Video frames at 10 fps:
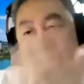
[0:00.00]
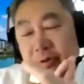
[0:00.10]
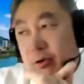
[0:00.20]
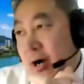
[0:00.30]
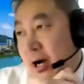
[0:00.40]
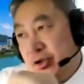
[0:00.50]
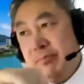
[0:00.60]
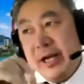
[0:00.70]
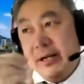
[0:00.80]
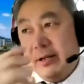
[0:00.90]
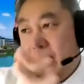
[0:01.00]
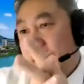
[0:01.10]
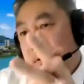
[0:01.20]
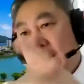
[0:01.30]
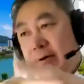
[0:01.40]
you know, assume that
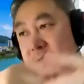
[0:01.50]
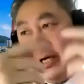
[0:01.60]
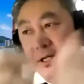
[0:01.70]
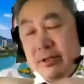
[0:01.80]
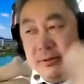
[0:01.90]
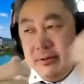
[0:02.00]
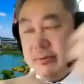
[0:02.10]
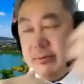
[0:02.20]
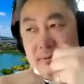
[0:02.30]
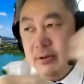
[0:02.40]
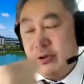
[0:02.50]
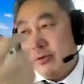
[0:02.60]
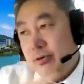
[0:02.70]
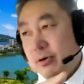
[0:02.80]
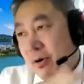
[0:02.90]
nowadays you
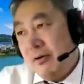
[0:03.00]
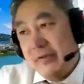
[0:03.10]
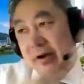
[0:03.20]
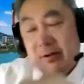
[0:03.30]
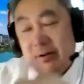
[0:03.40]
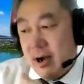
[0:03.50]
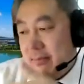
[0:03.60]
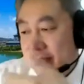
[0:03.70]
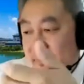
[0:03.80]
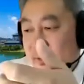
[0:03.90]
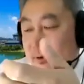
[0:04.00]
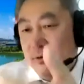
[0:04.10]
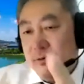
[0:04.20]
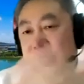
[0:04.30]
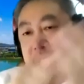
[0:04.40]
talk to your boyfriend, you
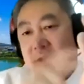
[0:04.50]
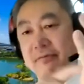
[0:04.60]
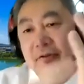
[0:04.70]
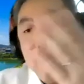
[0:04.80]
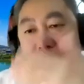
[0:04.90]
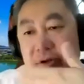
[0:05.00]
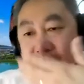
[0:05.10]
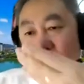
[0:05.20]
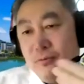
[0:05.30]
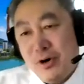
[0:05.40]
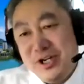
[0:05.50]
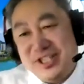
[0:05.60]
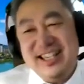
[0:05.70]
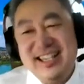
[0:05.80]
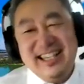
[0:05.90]
know, using a phone more than your
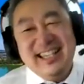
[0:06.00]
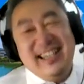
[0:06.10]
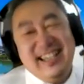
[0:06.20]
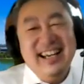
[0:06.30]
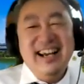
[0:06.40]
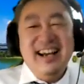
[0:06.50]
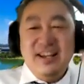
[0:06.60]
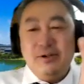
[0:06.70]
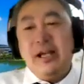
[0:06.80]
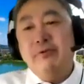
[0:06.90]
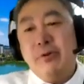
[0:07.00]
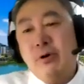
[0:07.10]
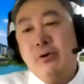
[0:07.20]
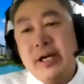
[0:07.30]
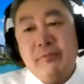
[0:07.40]
voice. So they would
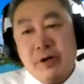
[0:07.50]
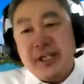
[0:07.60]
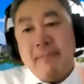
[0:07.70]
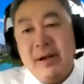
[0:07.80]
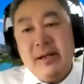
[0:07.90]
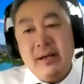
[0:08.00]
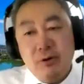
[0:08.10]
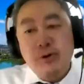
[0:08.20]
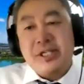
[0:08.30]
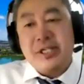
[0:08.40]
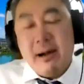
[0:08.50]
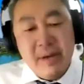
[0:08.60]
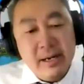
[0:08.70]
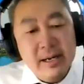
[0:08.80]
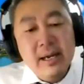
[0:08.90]
know that what's happening, who is
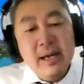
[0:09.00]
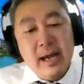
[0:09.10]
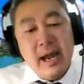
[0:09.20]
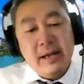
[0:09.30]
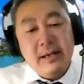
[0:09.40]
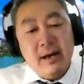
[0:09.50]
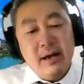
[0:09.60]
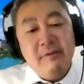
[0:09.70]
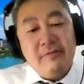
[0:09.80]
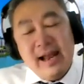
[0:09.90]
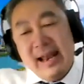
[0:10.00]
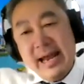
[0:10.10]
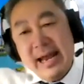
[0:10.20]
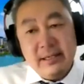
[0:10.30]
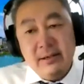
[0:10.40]
coming, and if they are
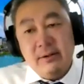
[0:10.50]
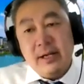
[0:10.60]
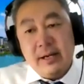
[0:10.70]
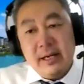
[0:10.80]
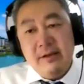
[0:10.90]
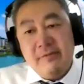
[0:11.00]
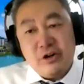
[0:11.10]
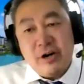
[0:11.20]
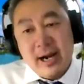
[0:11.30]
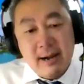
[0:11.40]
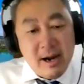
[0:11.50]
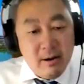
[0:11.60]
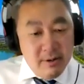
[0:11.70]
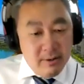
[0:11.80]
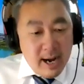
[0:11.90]
late, you know, they can even track
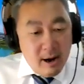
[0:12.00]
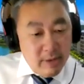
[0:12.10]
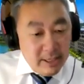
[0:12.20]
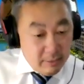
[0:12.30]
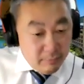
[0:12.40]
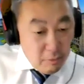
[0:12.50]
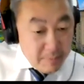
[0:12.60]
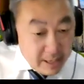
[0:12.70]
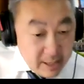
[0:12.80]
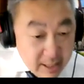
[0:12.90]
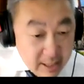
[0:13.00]
about, you know, how late they will be.